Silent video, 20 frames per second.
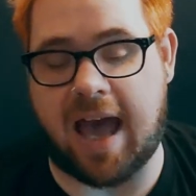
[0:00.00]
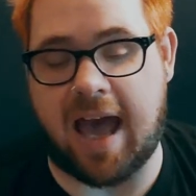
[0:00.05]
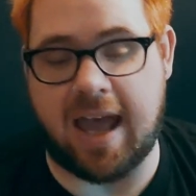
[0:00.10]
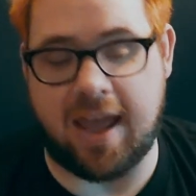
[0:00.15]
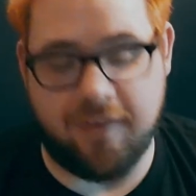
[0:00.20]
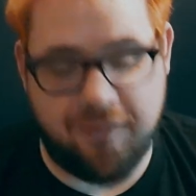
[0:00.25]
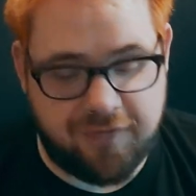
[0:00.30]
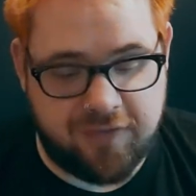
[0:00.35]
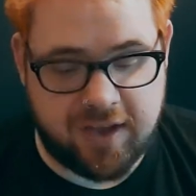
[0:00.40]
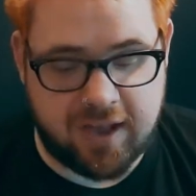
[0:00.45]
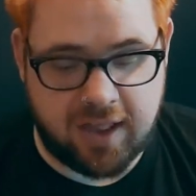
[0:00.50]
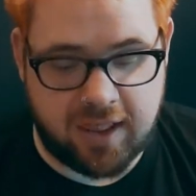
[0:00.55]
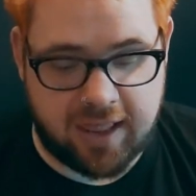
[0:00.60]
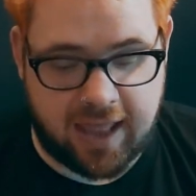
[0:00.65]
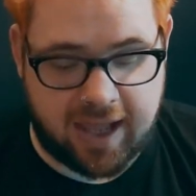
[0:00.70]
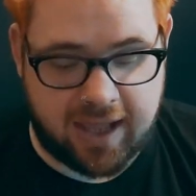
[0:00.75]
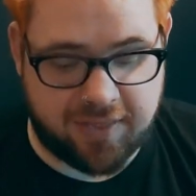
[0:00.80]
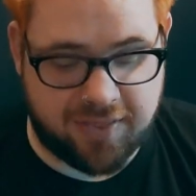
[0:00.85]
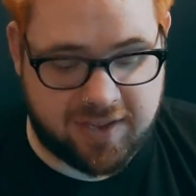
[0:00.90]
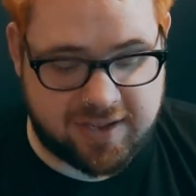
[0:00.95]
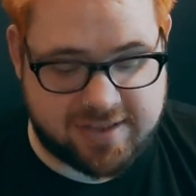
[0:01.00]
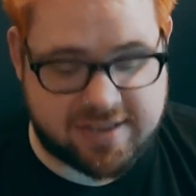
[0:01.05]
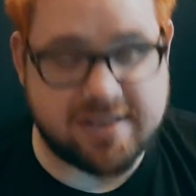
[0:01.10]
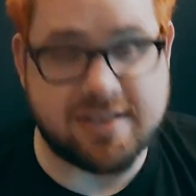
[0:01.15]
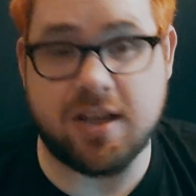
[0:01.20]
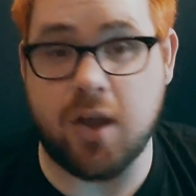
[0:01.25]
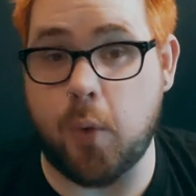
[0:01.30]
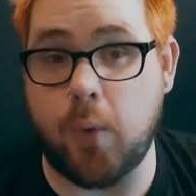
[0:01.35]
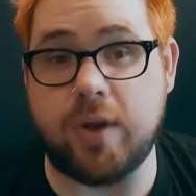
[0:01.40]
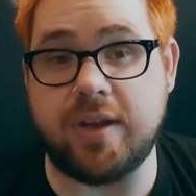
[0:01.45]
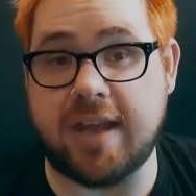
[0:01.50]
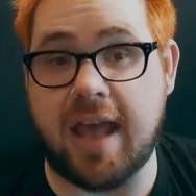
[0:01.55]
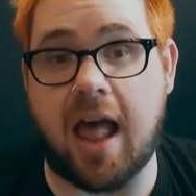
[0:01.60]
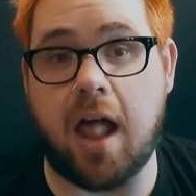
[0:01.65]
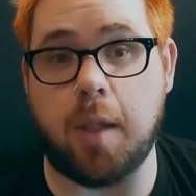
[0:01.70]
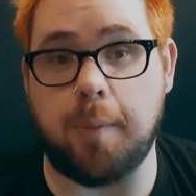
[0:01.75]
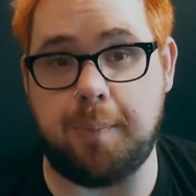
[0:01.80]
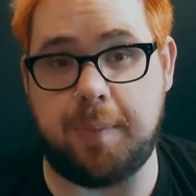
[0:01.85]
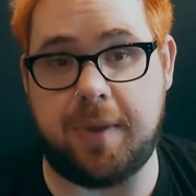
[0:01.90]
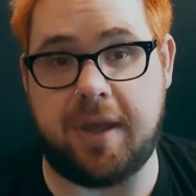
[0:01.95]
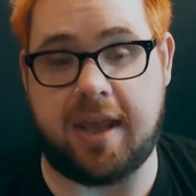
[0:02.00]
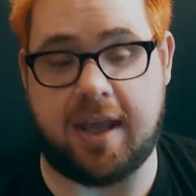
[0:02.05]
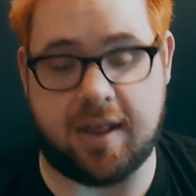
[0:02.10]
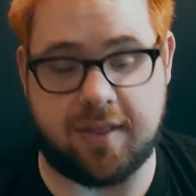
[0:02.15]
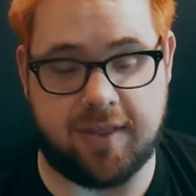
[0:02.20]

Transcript: I feel like this is going to help me.